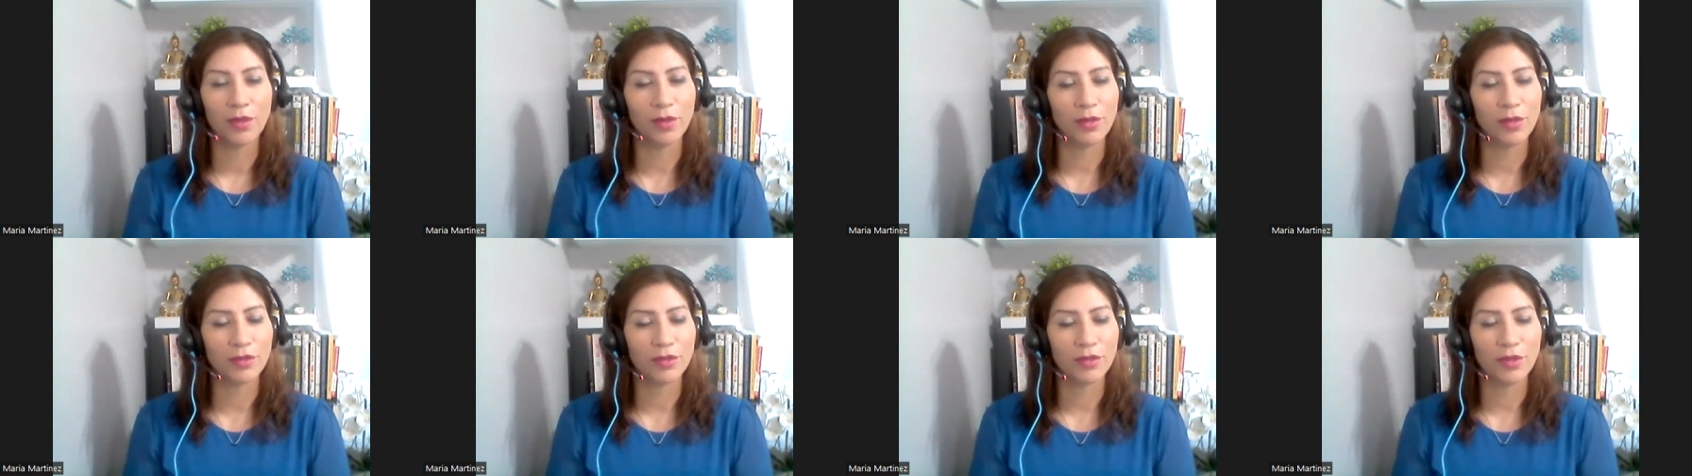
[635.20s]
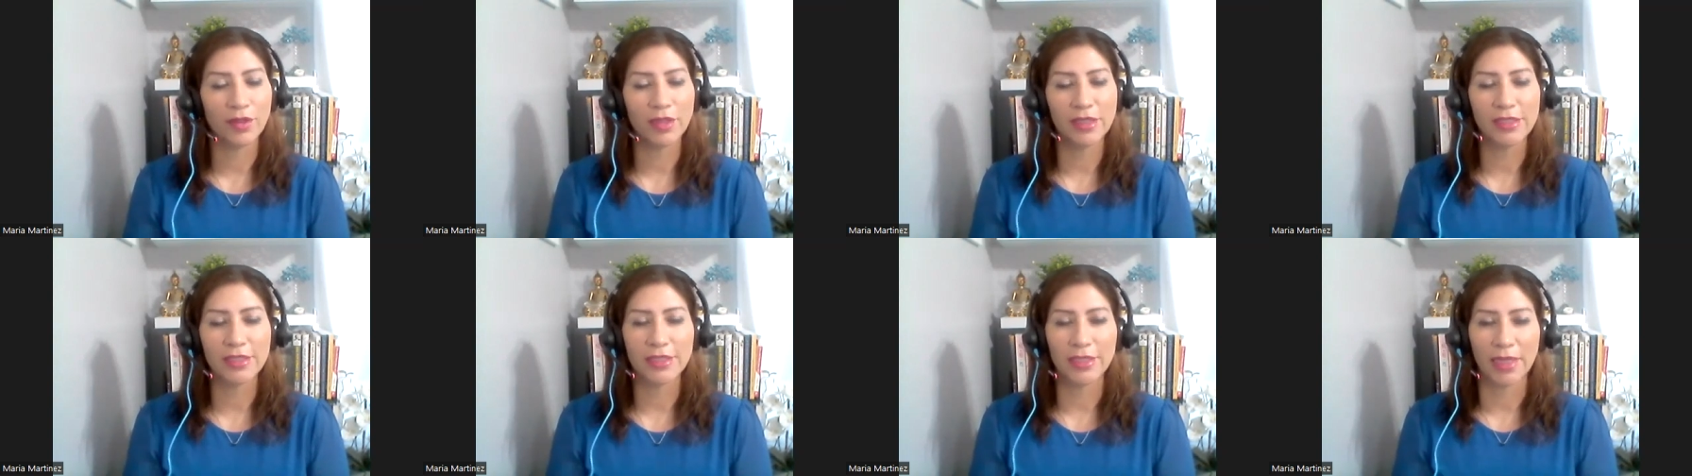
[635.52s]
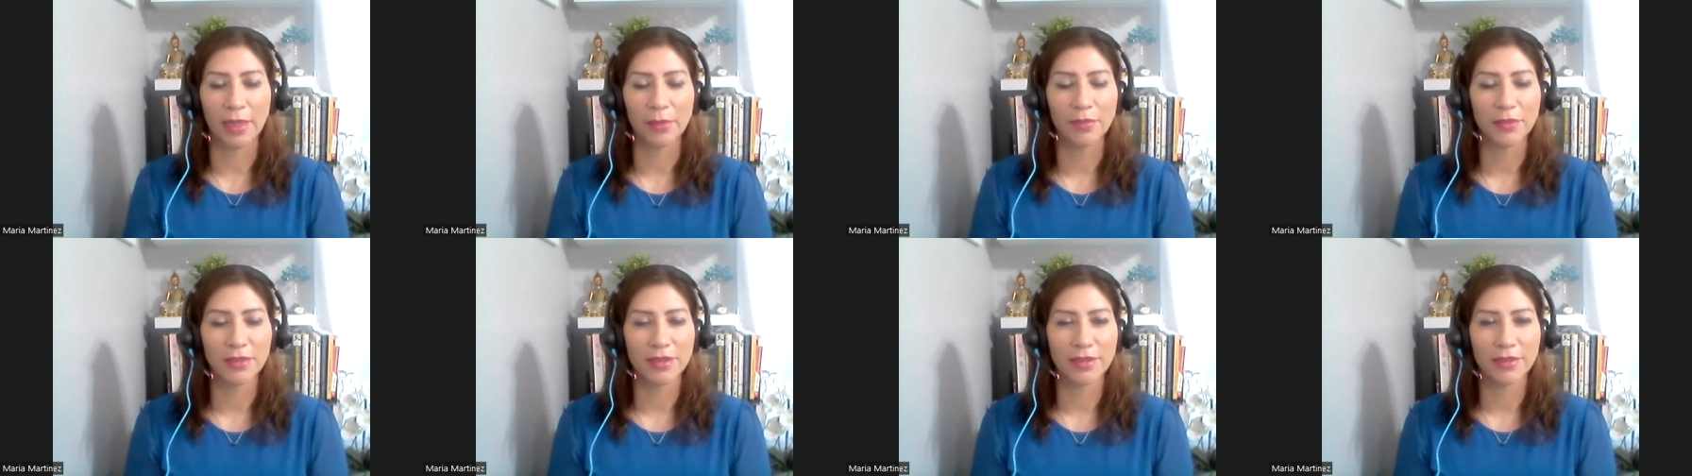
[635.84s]
Those are the
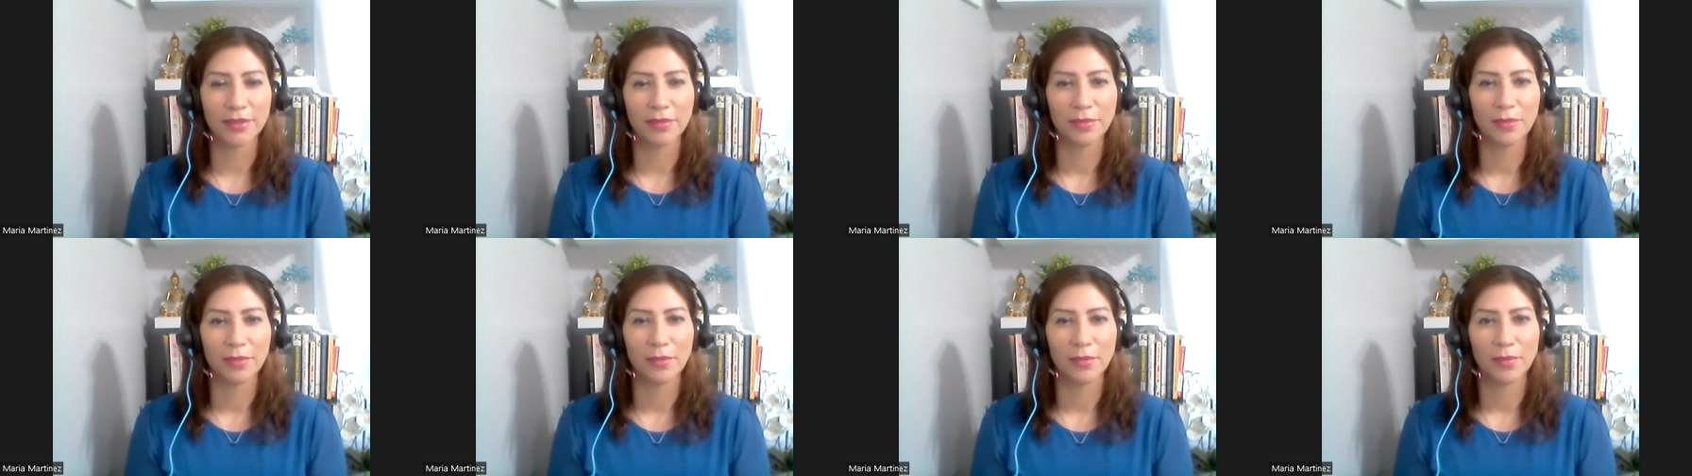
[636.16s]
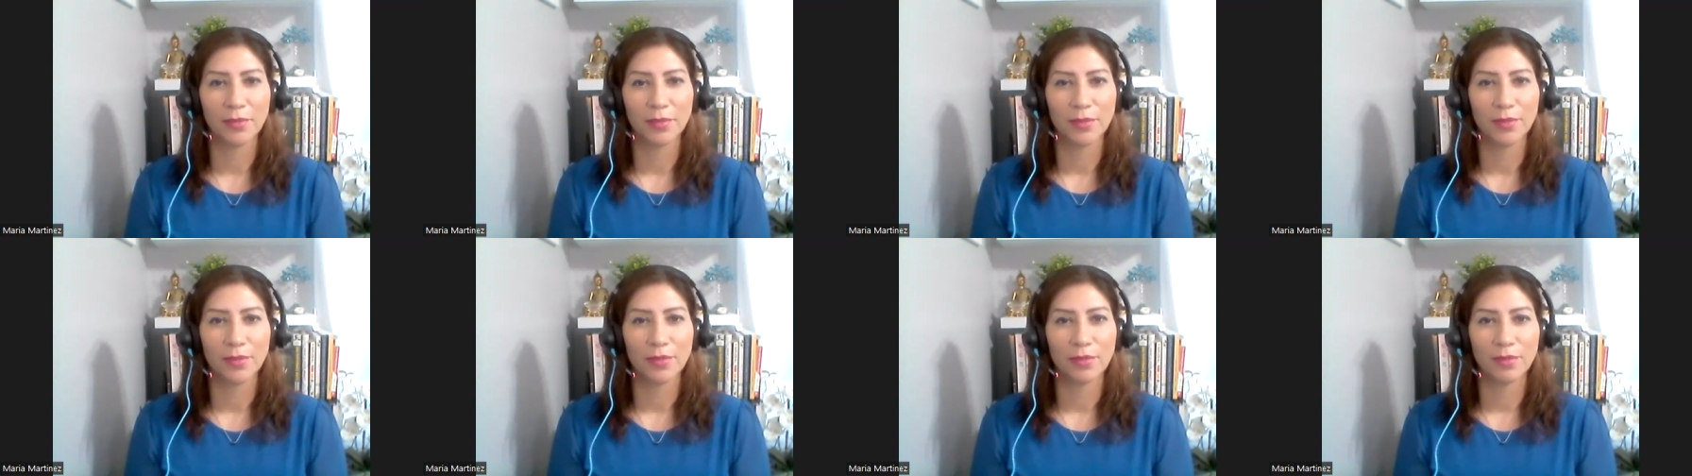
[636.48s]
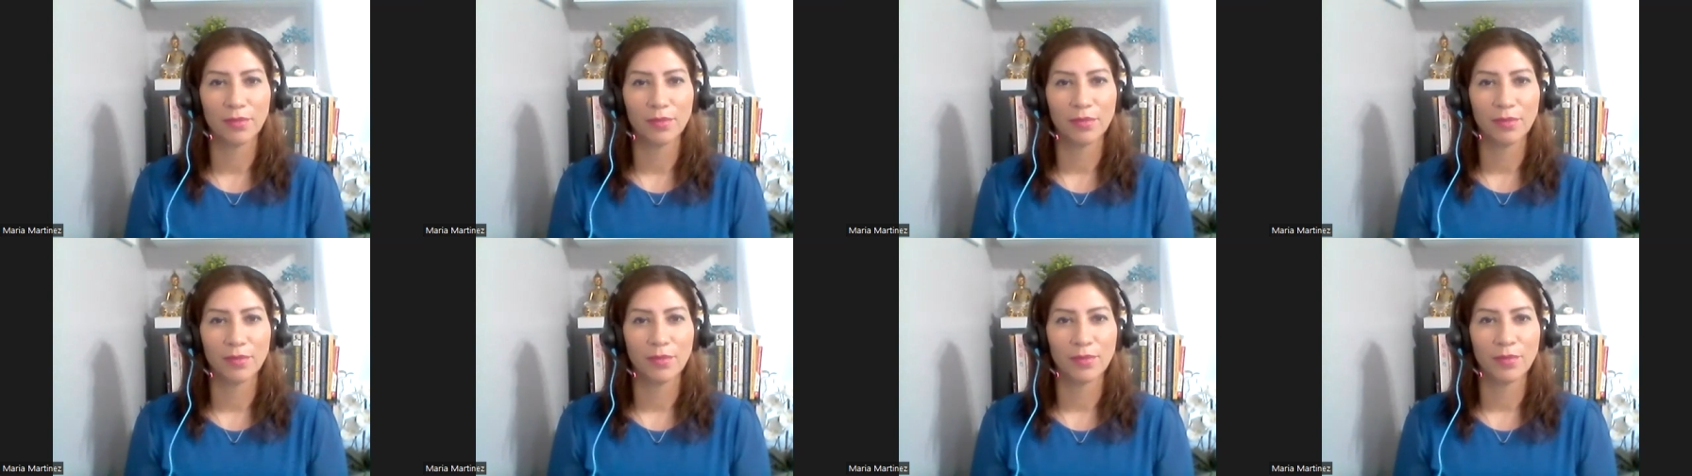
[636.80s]
steps.
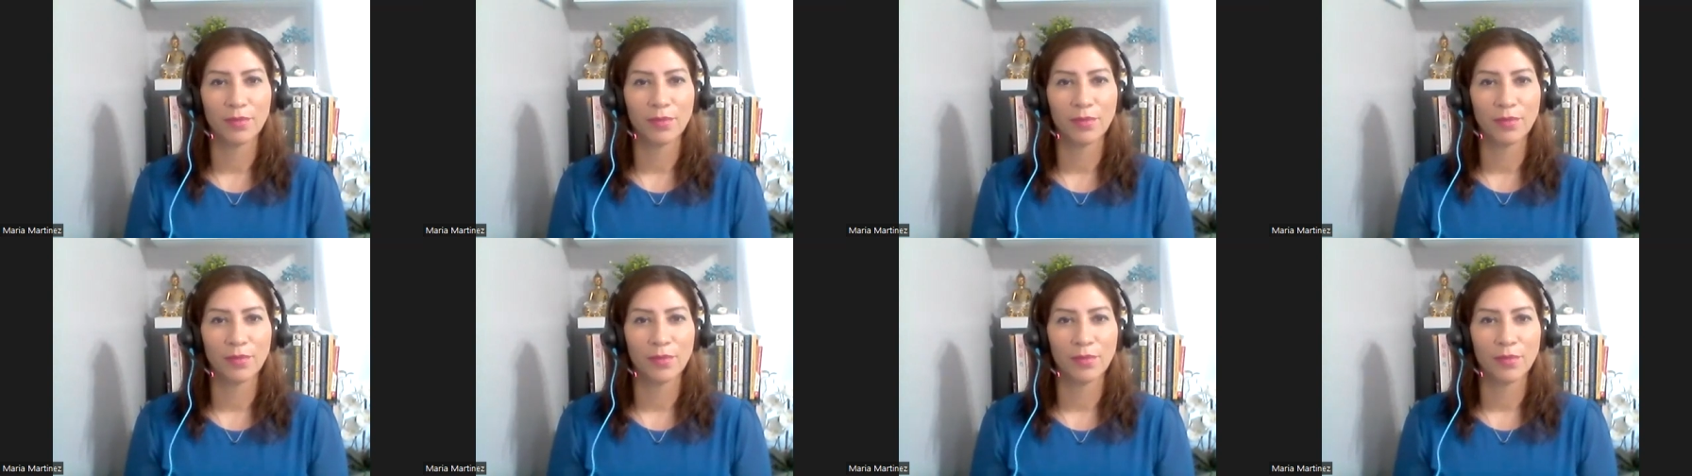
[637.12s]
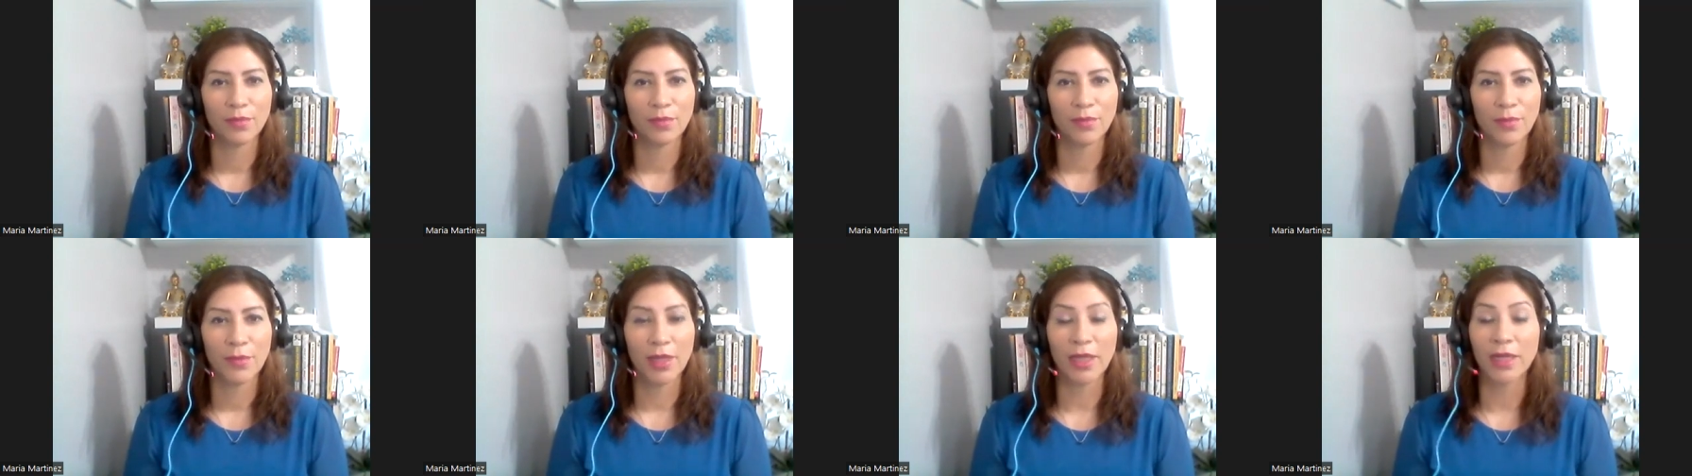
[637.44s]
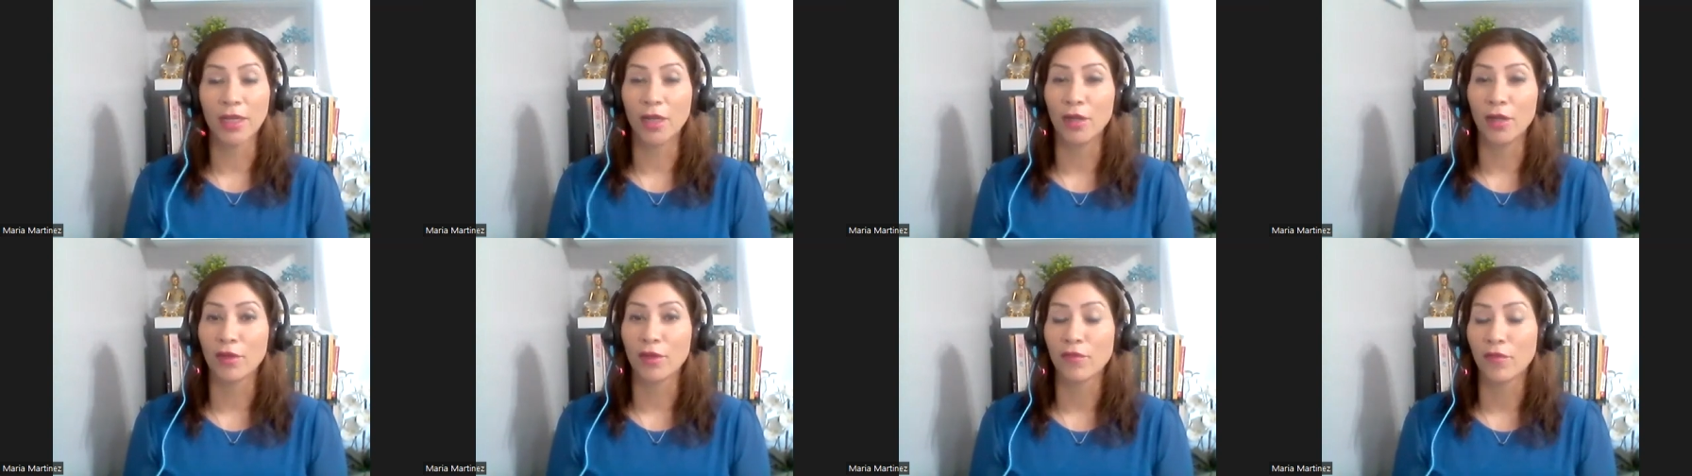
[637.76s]

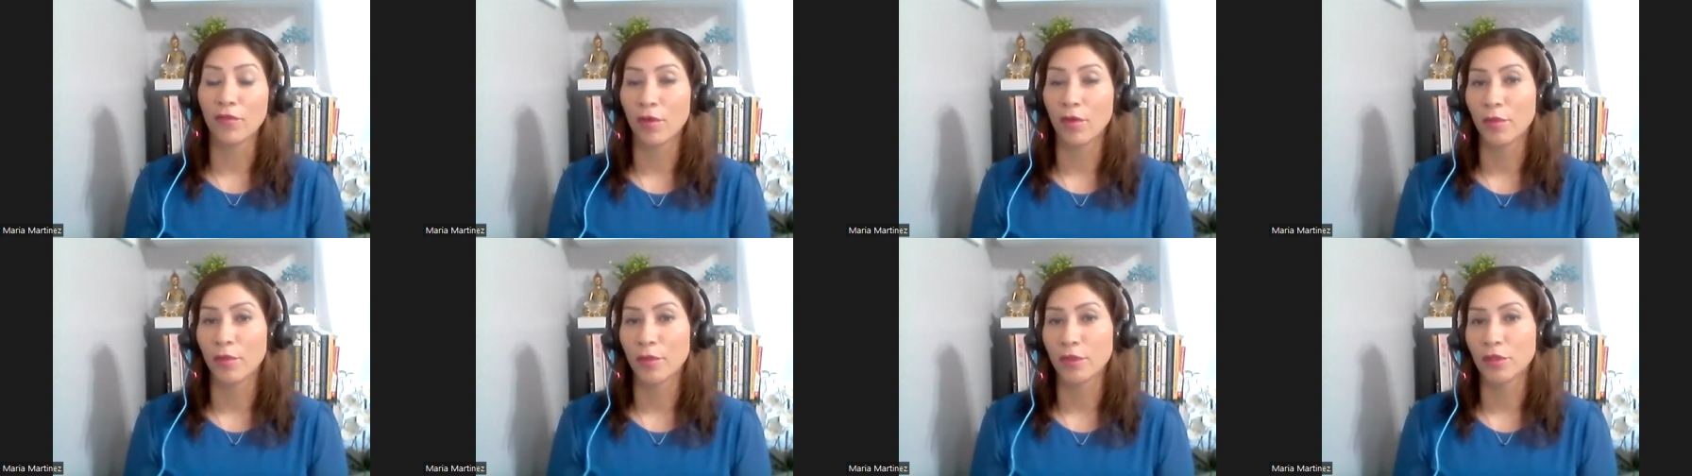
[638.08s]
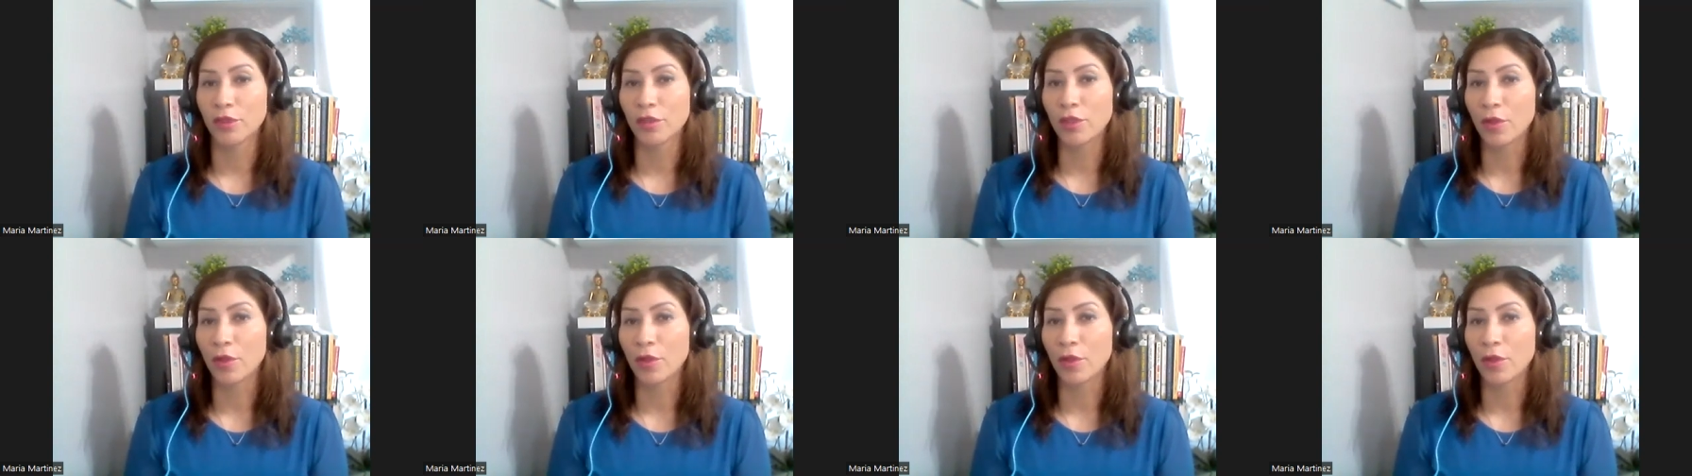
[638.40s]
And I look forward